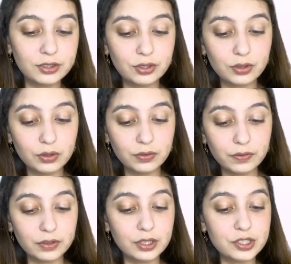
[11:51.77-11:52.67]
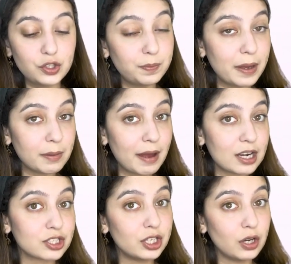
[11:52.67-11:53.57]
trouve the
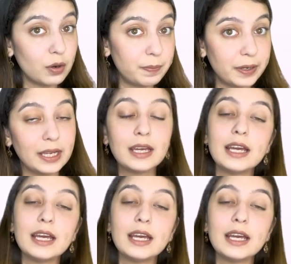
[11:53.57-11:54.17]
supermarché auprès?